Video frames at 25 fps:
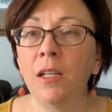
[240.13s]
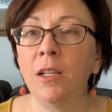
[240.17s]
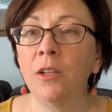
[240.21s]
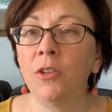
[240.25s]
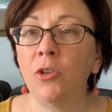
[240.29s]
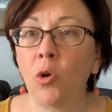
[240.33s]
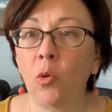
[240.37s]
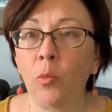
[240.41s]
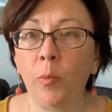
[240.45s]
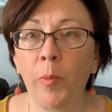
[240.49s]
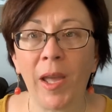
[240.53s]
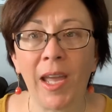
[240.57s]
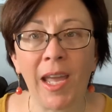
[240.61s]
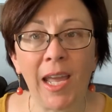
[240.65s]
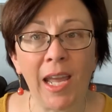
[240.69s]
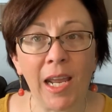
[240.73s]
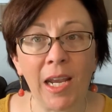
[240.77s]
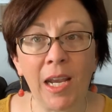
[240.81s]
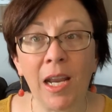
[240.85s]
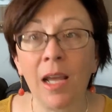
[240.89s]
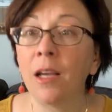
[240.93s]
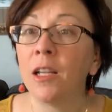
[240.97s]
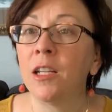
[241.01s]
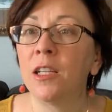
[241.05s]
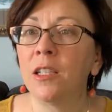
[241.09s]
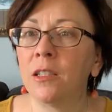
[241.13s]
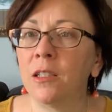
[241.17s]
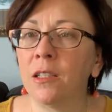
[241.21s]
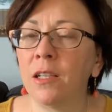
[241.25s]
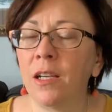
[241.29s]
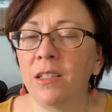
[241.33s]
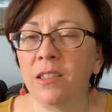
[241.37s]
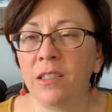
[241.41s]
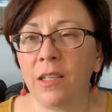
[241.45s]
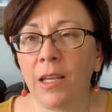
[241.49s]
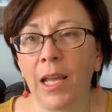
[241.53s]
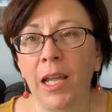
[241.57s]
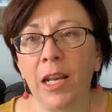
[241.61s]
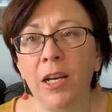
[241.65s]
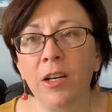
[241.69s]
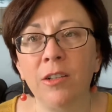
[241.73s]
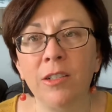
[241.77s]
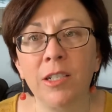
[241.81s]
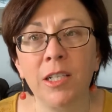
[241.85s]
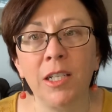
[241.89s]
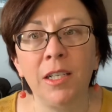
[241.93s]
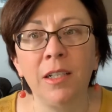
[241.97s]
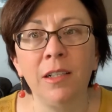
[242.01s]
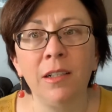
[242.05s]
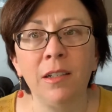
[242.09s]
No pain, tons of
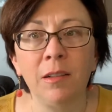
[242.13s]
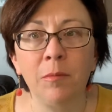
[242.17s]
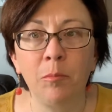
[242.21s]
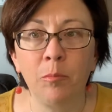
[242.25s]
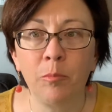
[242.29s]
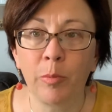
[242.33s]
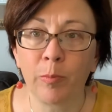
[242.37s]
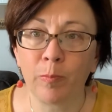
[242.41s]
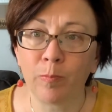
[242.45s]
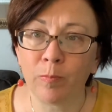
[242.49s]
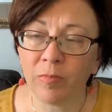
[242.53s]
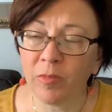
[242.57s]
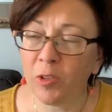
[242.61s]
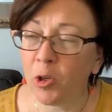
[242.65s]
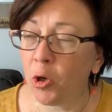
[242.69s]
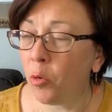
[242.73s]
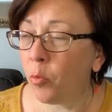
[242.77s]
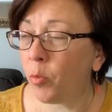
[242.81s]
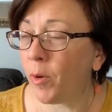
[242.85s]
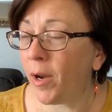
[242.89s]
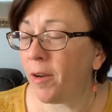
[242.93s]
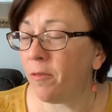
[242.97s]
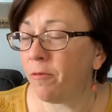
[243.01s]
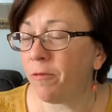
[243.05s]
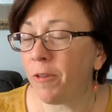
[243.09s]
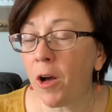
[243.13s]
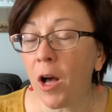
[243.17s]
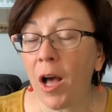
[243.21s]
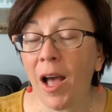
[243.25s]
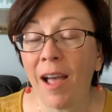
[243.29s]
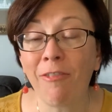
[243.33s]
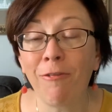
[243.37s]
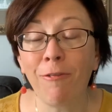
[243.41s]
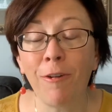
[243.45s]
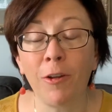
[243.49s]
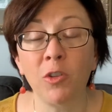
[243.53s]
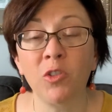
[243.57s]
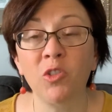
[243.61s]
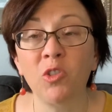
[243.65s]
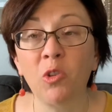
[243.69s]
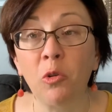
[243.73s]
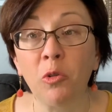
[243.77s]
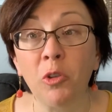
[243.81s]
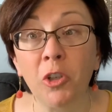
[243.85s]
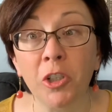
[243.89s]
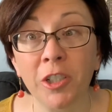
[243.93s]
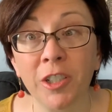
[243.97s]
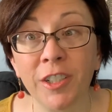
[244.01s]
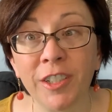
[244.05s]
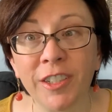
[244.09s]
energy, no brain fog. I felt so
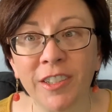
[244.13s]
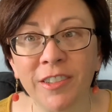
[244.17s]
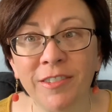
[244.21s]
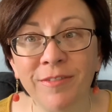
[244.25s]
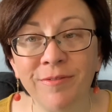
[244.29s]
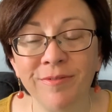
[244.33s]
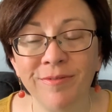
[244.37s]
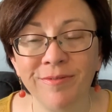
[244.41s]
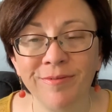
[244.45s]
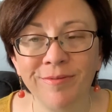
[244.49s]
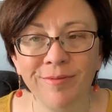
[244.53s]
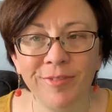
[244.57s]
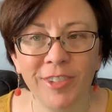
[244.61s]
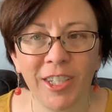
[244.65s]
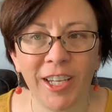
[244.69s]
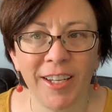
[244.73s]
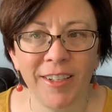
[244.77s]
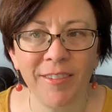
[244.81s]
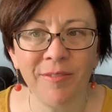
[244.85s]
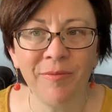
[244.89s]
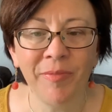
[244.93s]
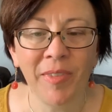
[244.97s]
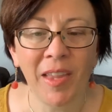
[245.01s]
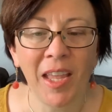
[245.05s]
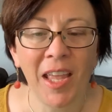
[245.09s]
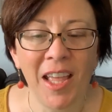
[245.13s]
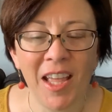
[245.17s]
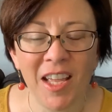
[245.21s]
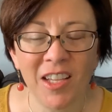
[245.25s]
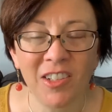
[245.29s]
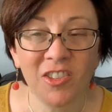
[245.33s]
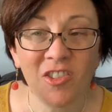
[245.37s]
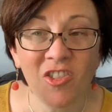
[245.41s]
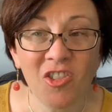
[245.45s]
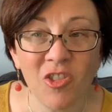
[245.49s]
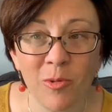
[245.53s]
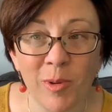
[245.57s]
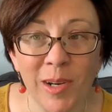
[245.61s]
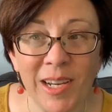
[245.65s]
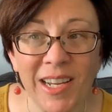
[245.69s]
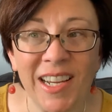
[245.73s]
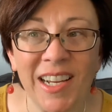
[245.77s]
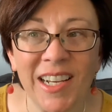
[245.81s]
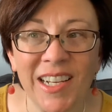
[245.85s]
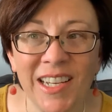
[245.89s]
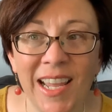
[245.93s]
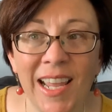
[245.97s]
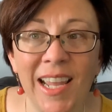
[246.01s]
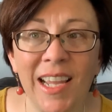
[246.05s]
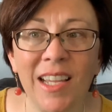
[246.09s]
good, okay? 3
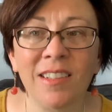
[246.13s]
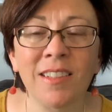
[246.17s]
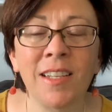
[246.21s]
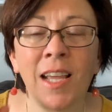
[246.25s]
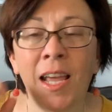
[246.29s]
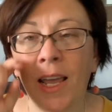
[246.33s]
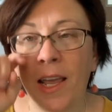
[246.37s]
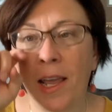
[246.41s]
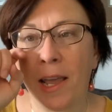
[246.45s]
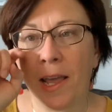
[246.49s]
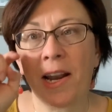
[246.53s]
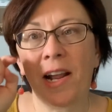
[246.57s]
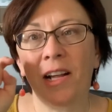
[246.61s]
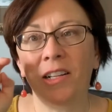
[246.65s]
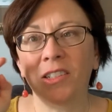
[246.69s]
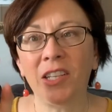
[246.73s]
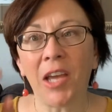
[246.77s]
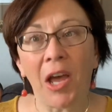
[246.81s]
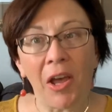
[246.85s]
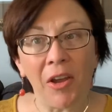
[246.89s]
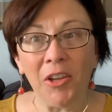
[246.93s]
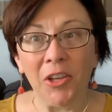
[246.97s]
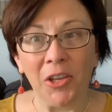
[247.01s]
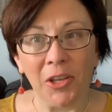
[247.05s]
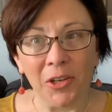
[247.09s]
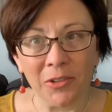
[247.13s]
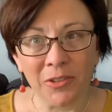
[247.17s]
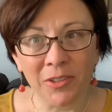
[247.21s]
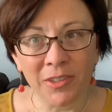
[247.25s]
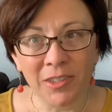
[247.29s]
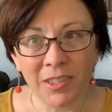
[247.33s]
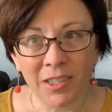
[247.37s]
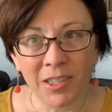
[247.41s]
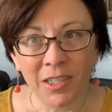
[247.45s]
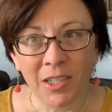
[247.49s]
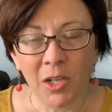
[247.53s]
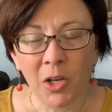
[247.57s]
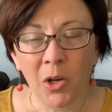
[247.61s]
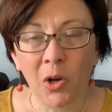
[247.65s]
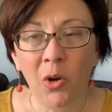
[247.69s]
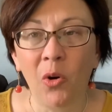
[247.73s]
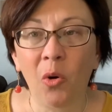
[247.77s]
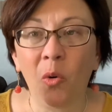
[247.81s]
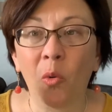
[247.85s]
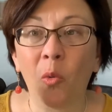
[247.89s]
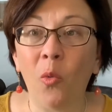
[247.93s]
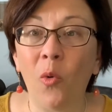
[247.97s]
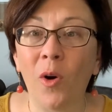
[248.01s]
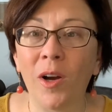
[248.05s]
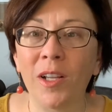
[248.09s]
days. And I'll tell you,
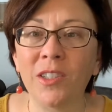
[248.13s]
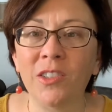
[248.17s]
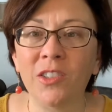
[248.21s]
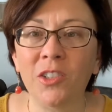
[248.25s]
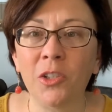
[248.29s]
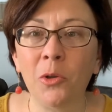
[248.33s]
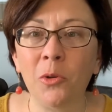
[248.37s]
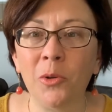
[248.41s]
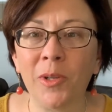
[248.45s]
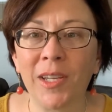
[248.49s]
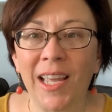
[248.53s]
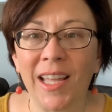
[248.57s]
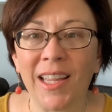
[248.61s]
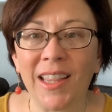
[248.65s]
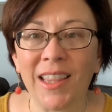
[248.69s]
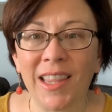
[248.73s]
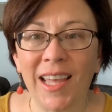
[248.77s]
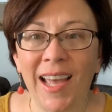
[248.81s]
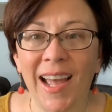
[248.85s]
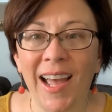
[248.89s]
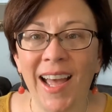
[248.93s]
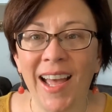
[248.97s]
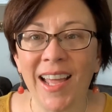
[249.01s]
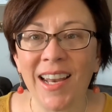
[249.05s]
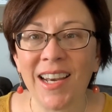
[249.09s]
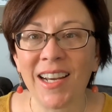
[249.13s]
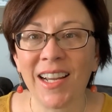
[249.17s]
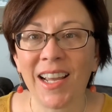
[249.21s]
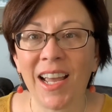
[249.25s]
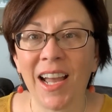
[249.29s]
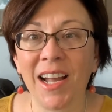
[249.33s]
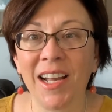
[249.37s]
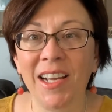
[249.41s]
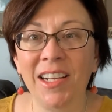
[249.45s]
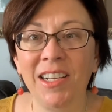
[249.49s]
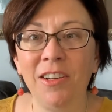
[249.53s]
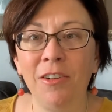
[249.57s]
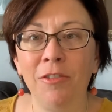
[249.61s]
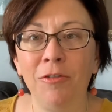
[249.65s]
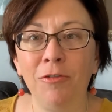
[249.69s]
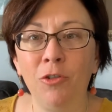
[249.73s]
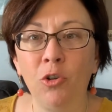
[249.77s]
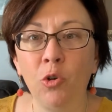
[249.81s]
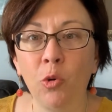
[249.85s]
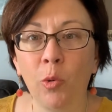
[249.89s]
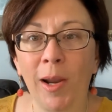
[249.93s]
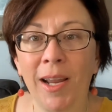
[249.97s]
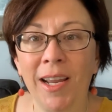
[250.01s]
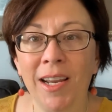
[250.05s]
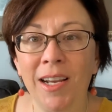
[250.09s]
once you get that kind of
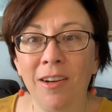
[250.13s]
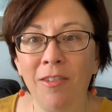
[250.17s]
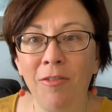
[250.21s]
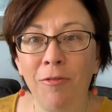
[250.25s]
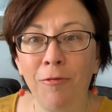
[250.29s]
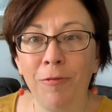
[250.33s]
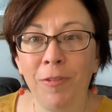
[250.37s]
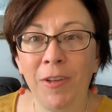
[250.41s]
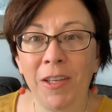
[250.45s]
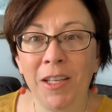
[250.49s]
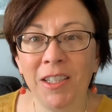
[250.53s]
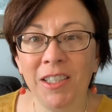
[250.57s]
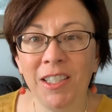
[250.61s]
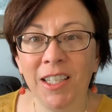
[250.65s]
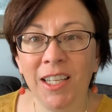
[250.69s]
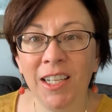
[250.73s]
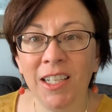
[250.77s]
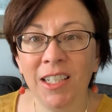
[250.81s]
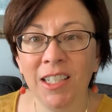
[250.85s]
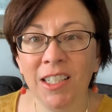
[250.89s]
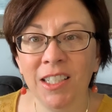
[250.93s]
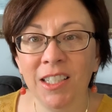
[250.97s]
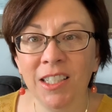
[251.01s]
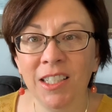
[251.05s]
great feeling,